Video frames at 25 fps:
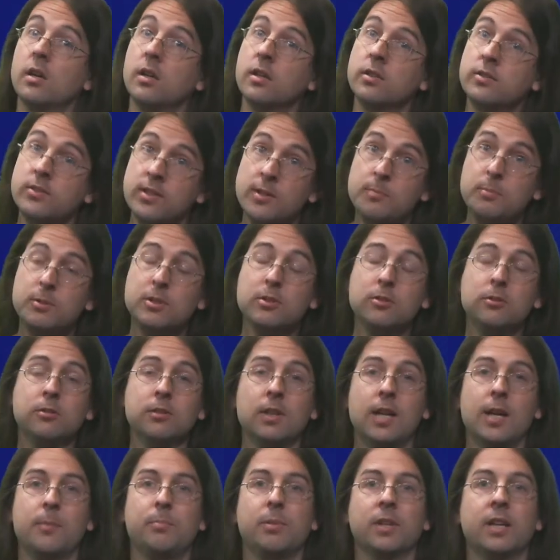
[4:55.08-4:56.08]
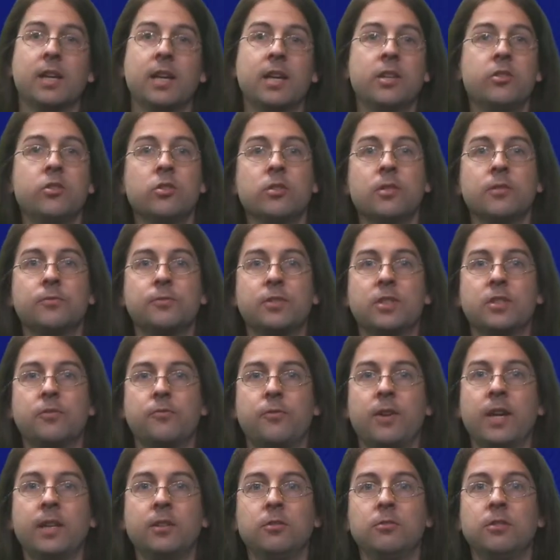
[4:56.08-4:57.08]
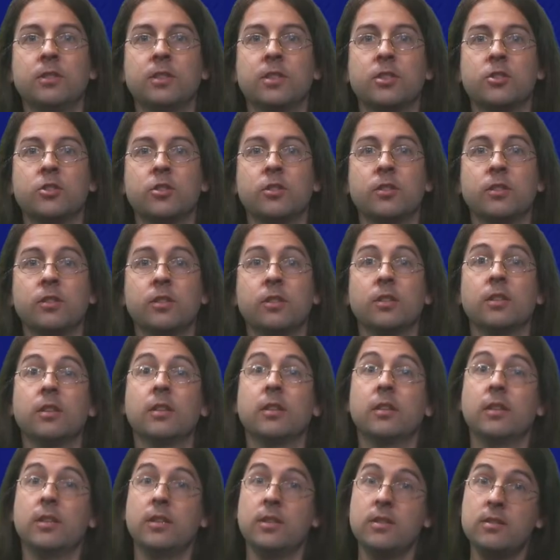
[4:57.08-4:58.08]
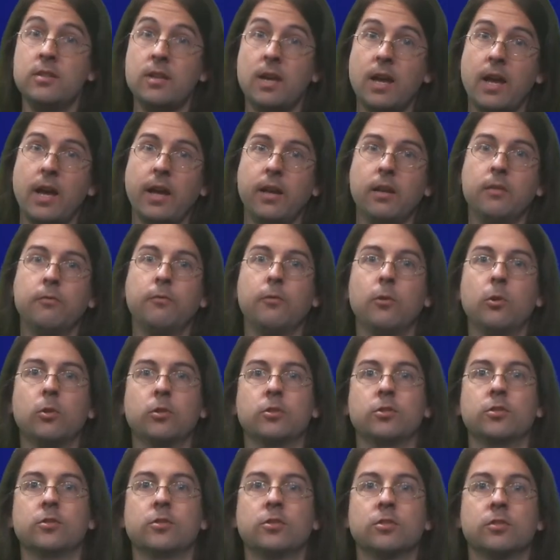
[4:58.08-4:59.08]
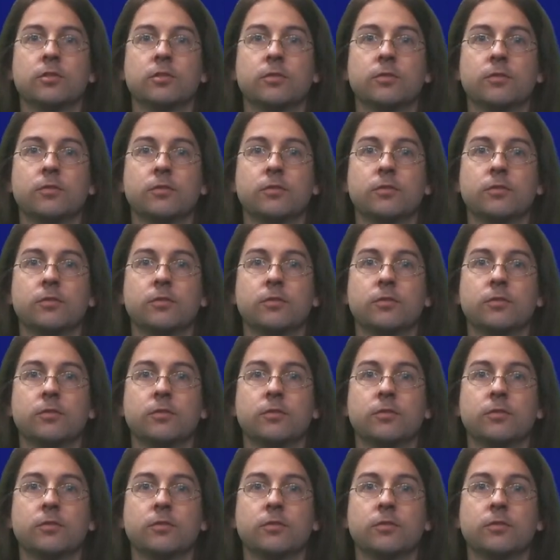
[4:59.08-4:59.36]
A typical application of this vector addition is adding forces.